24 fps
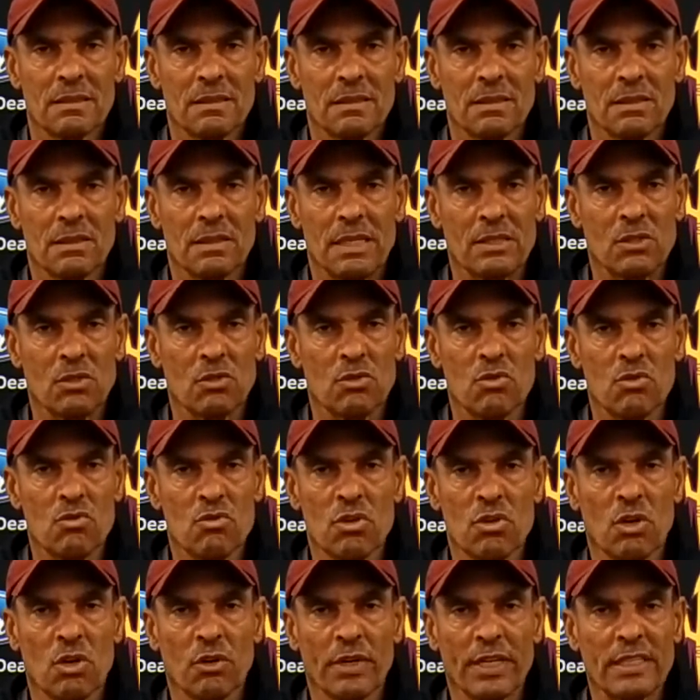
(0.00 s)

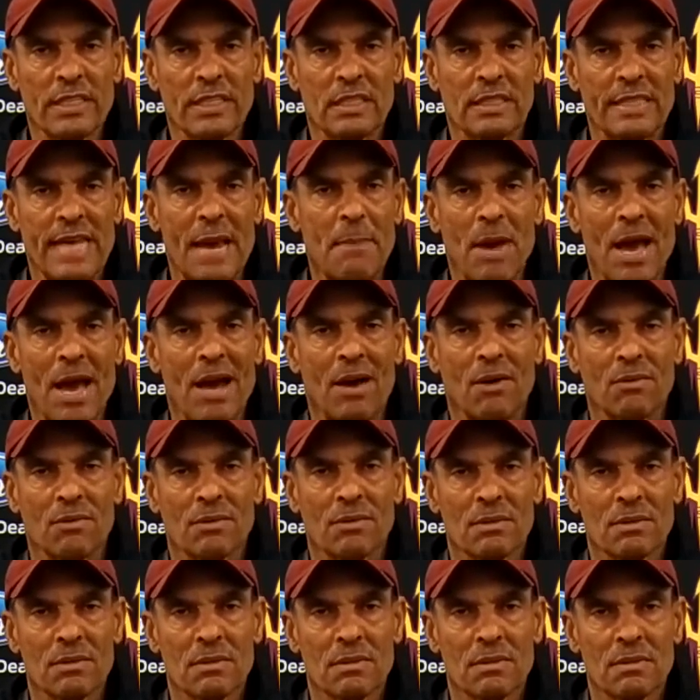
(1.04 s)
You don't get to tap out.
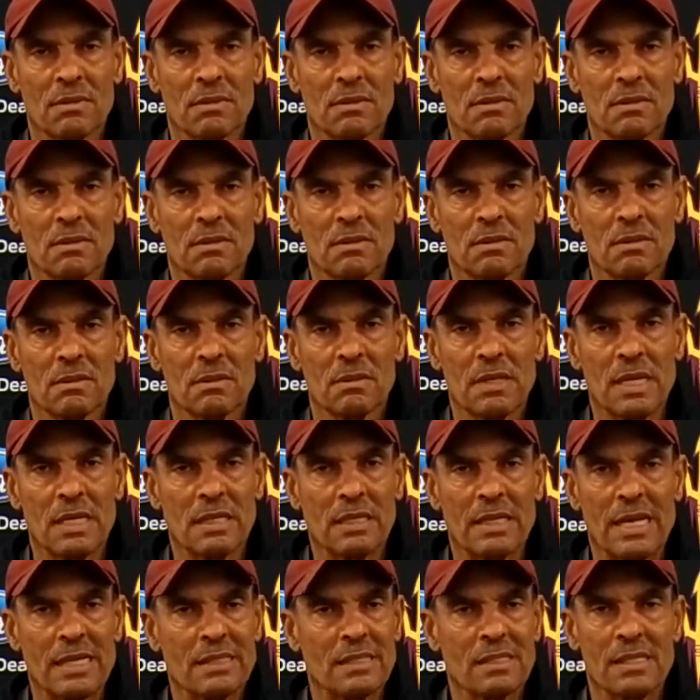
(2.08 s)

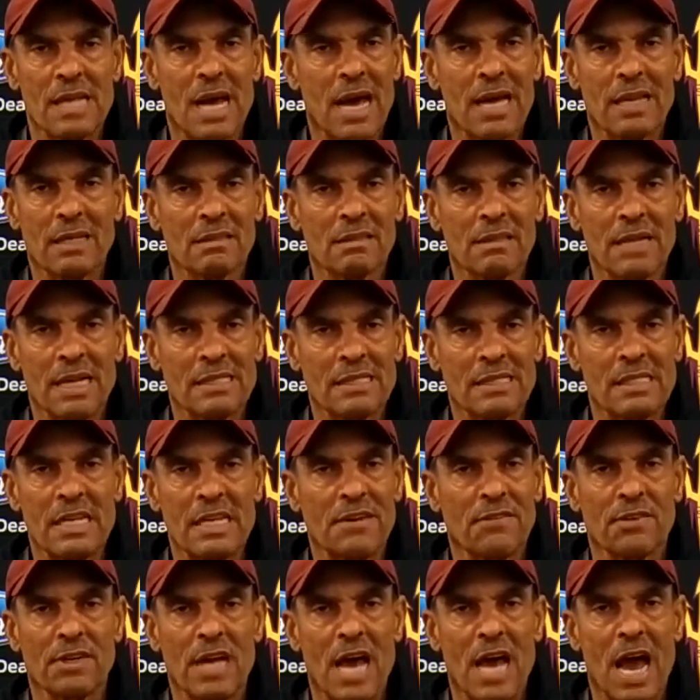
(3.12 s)
That's
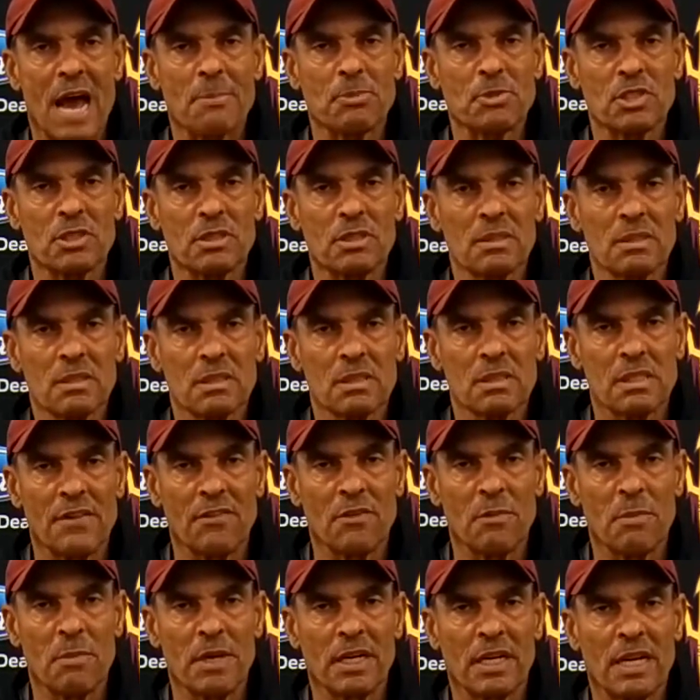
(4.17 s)
never an option. It's
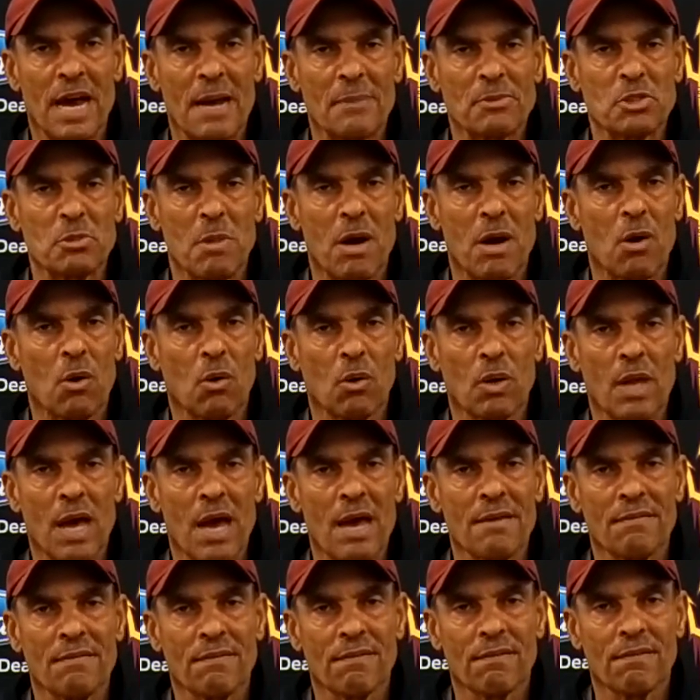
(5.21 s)
never been an option my whole
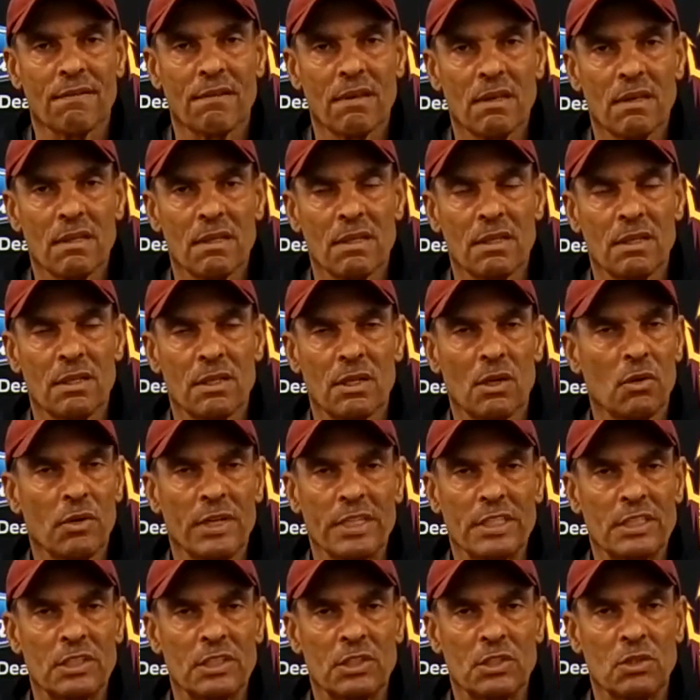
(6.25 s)
life. You don't
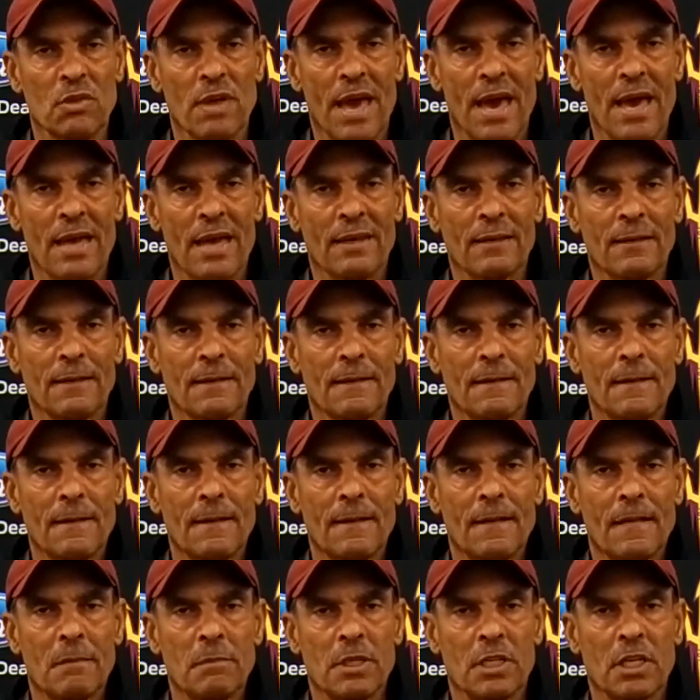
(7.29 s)
get to do that,
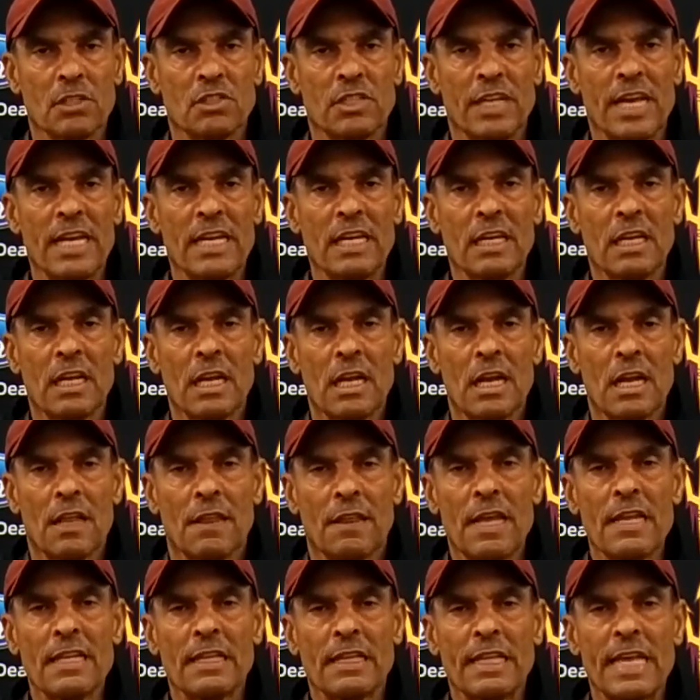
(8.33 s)
because then
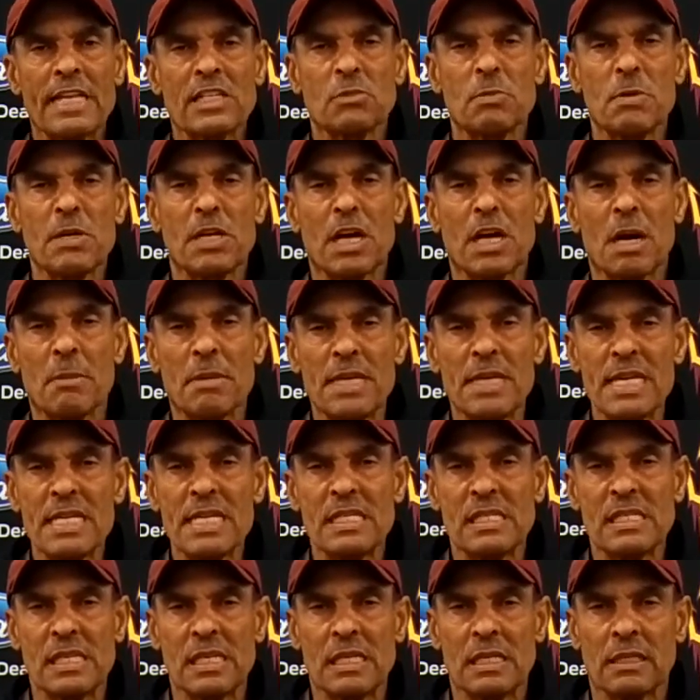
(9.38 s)
things become
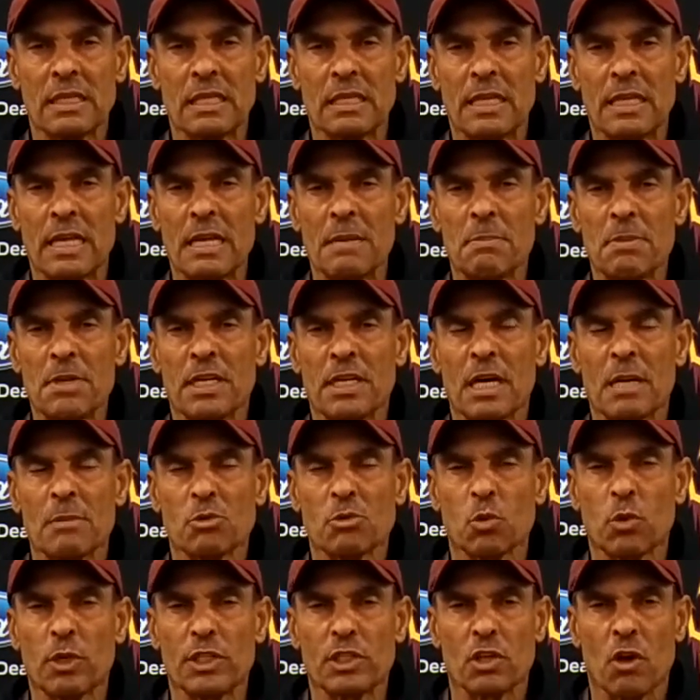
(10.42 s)
easy. Then it
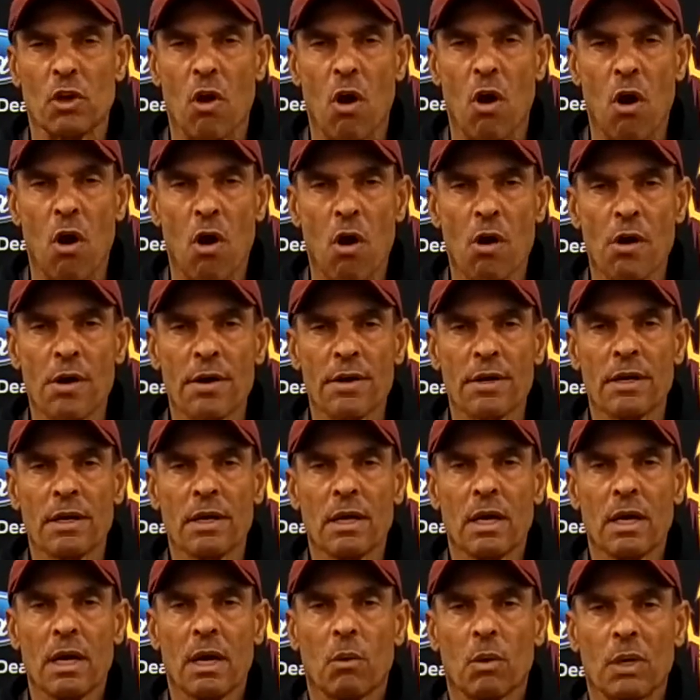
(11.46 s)
becomes, when it's hard,
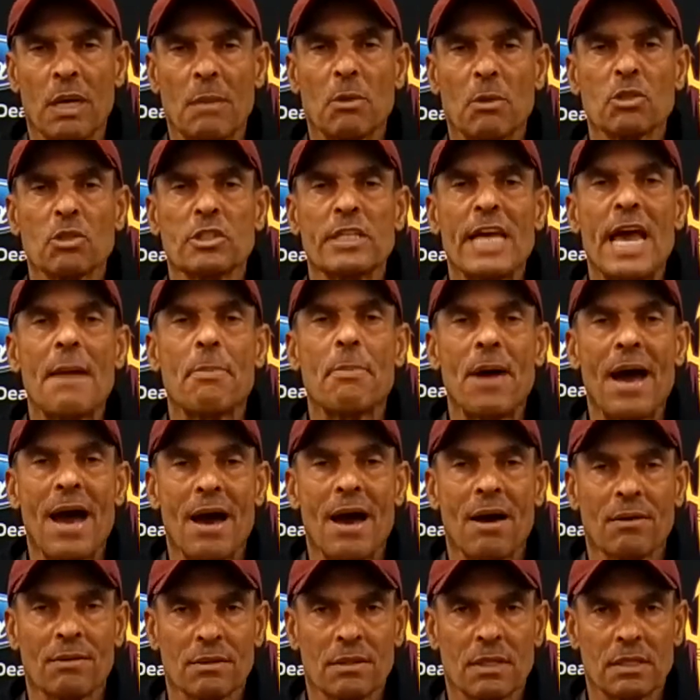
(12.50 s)
well, I'm gonna tap
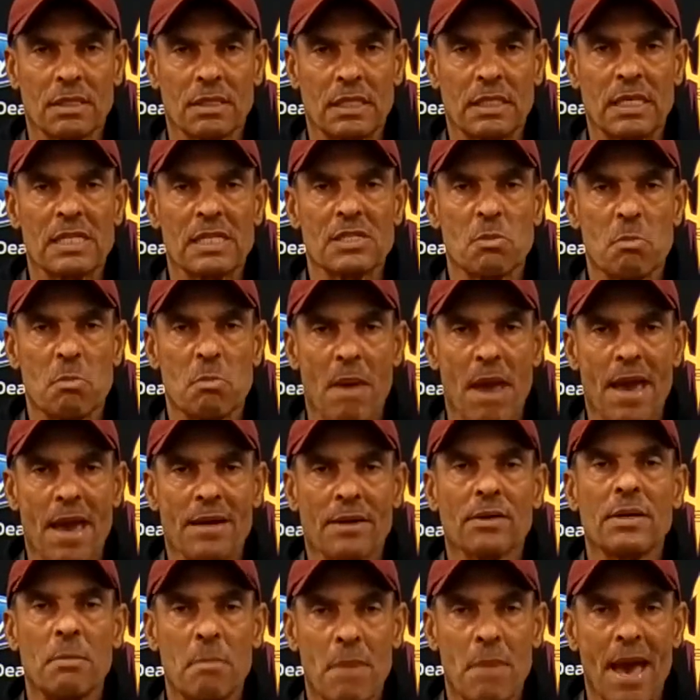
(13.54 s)
out, because it doesn't
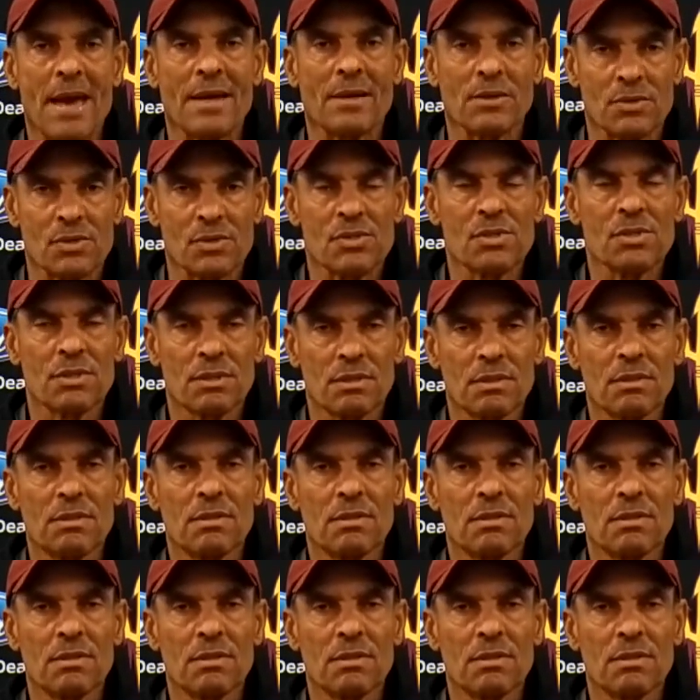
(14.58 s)
matter. It matters.